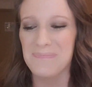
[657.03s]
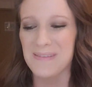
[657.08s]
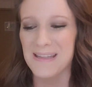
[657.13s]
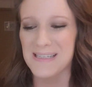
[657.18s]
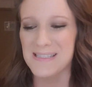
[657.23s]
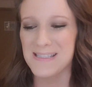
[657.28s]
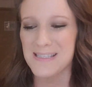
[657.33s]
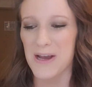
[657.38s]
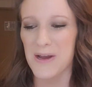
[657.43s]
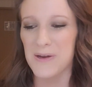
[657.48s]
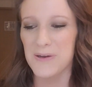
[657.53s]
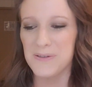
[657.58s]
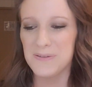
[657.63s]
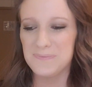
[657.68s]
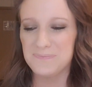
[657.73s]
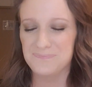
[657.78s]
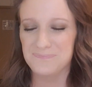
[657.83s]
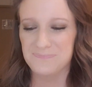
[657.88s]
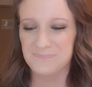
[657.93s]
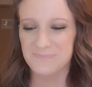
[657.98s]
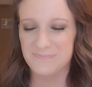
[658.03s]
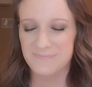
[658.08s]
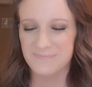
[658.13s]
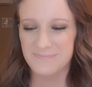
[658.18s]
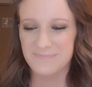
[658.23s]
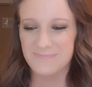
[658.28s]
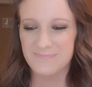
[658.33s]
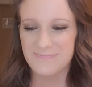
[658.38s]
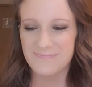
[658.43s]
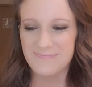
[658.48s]
So
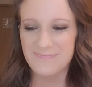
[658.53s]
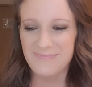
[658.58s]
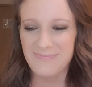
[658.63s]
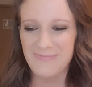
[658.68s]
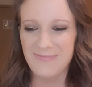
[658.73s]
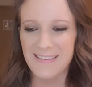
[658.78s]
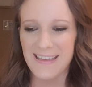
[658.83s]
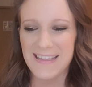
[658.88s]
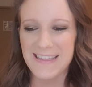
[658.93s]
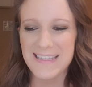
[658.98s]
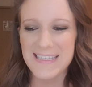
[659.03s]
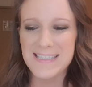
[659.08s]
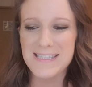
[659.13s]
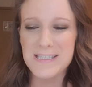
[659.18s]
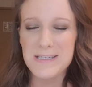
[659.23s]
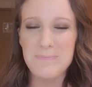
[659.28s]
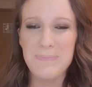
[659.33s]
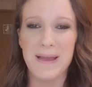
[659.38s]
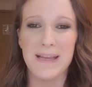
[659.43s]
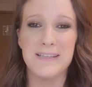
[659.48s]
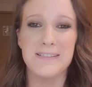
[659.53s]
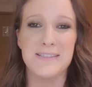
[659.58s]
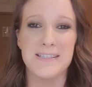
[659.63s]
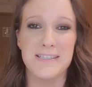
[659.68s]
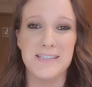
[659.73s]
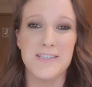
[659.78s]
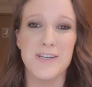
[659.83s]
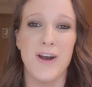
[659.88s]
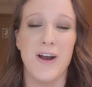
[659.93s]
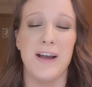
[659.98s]
this depends
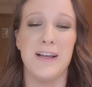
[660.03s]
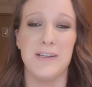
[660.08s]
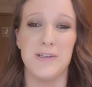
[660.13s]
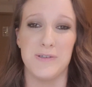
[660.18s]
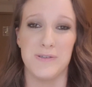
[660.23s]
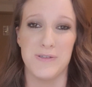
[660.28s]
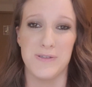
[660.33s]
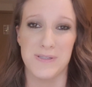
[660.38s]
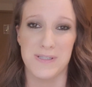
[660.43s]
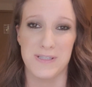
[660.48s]
entirely on your